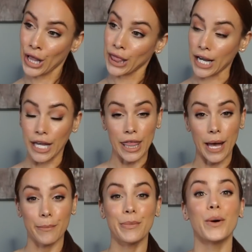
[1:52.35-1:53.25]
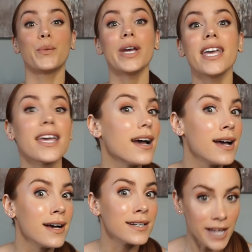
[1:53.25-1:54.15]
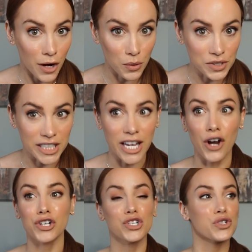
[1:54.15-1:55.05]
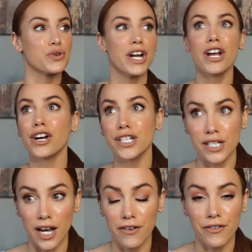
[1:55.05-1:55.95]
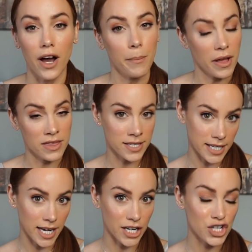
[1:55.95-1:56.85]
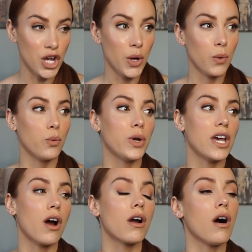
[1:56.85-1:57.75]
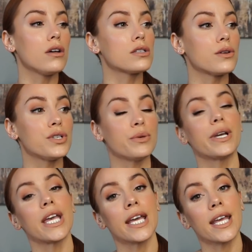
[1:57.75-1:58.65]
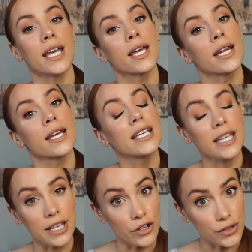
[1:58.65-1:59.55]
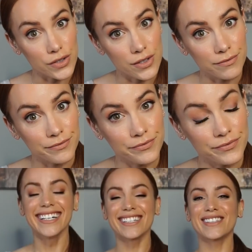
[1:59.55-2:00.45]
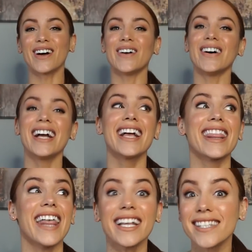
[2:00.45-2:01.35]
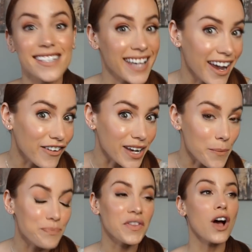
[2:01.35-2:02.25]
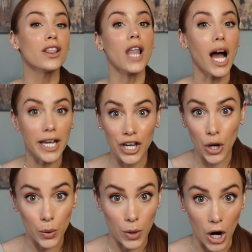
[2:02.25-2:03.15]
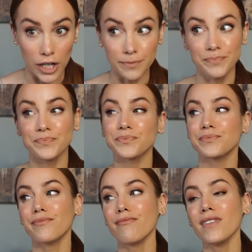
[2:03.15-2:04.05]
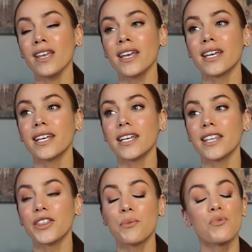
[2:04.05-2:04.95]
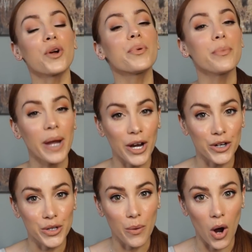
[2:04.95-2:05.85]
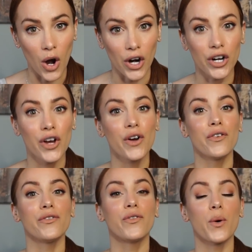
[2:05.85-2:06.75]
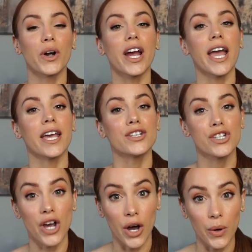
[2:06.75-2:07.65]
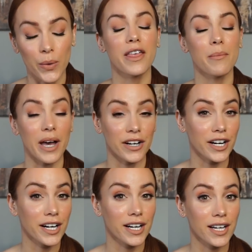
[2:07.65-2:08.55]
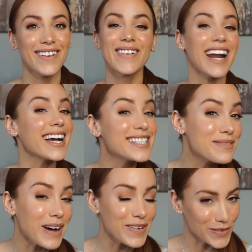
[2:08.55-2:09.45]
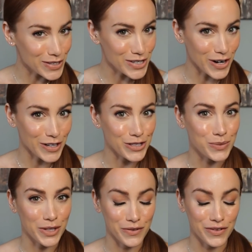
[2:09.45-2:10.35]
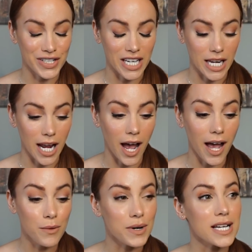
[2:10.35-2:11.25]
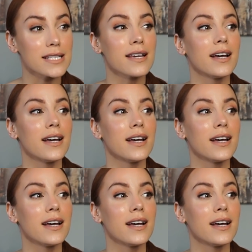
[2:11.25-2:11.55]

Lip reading: lucky them, but we not only are strutting our stuff up on the stage, we are also doing it in heels. So that's scary. A lot go wrong. The more prepared you are for a show, the better. When I did my first show in 2015, I was